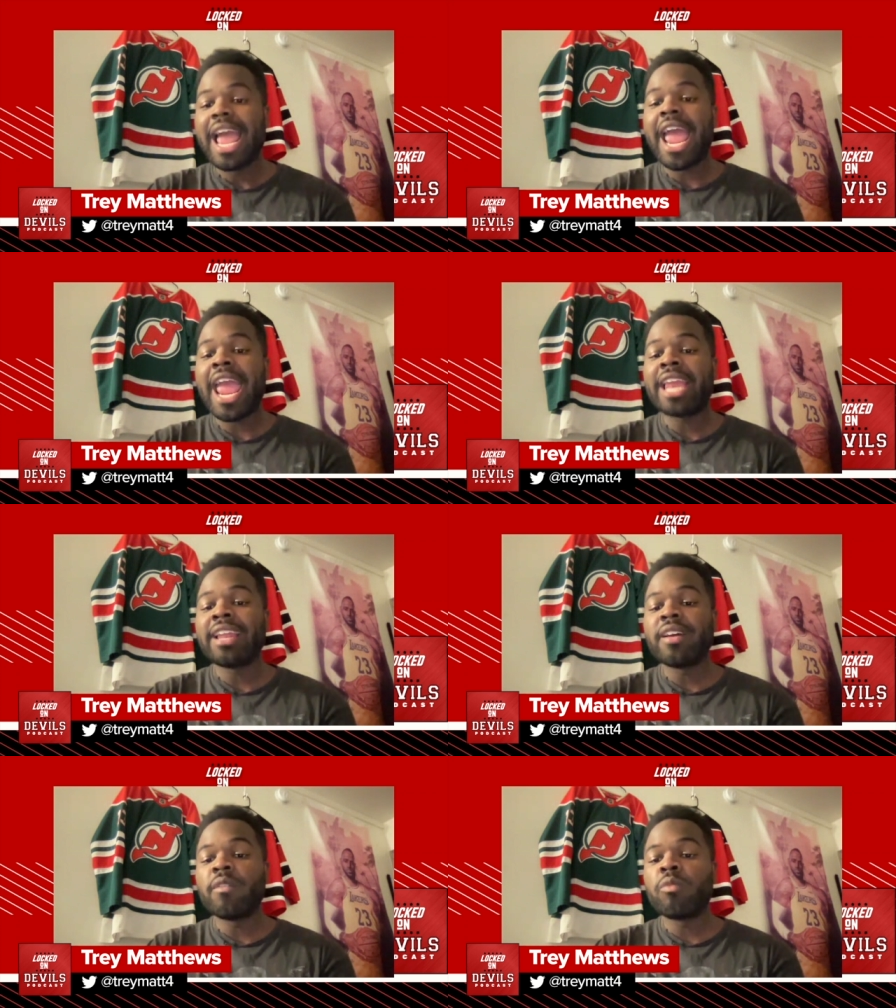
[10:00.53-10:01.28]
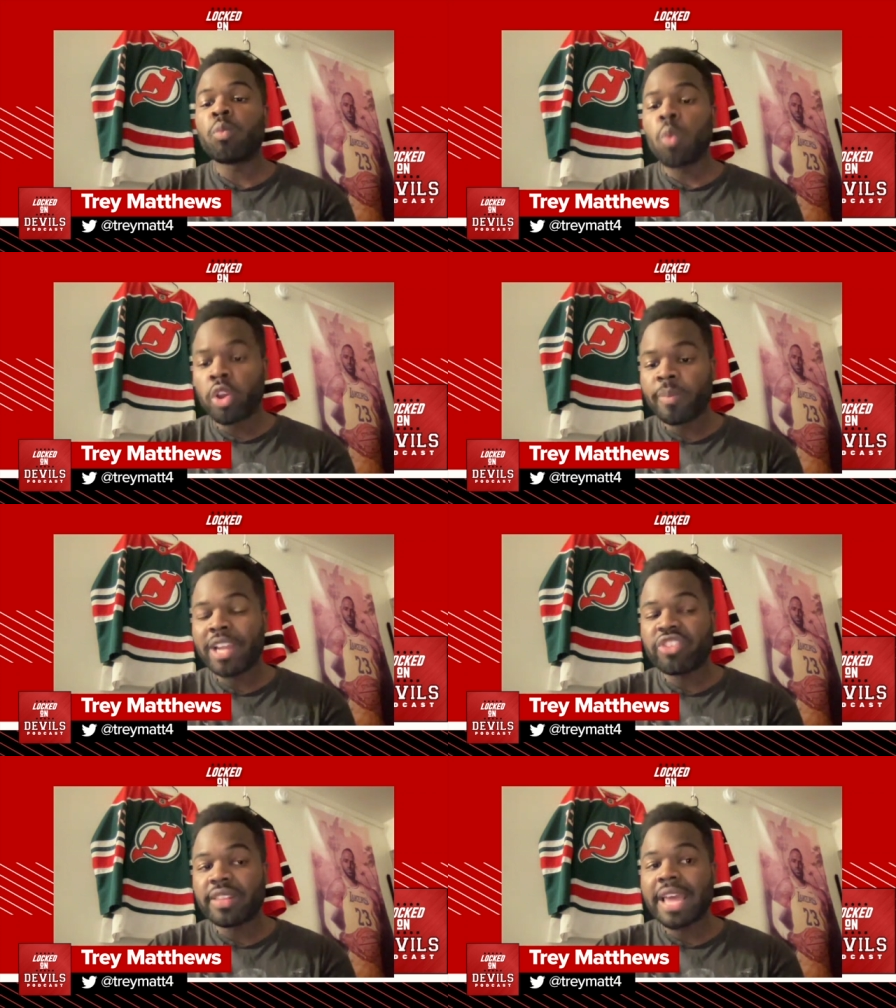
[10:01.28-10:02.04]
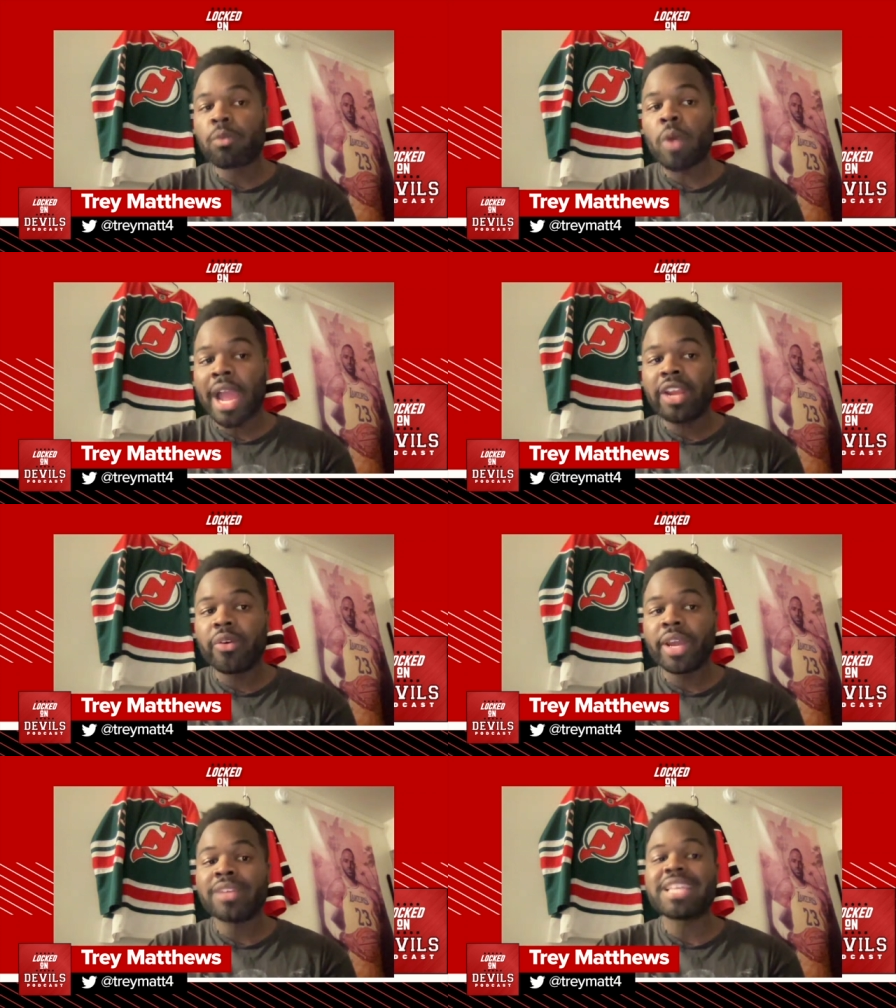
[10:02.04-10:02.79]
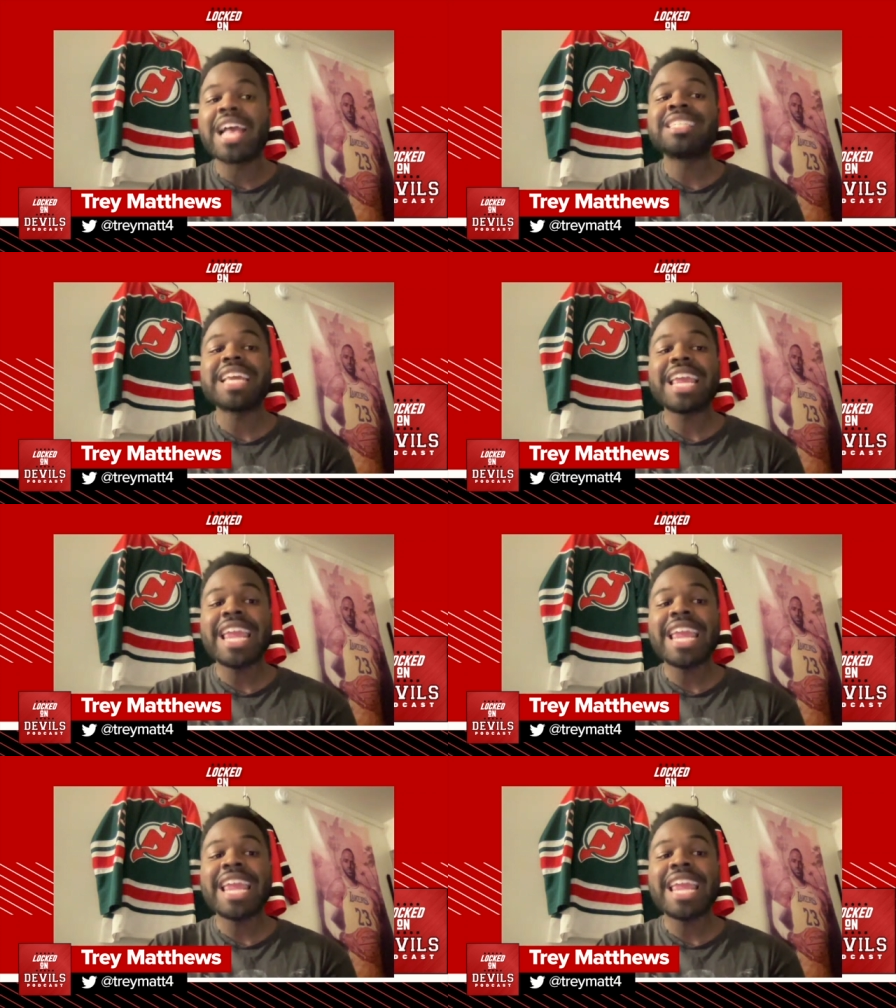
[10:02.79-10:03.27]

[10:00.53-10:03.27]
And worth mentioning that Ryan Graves has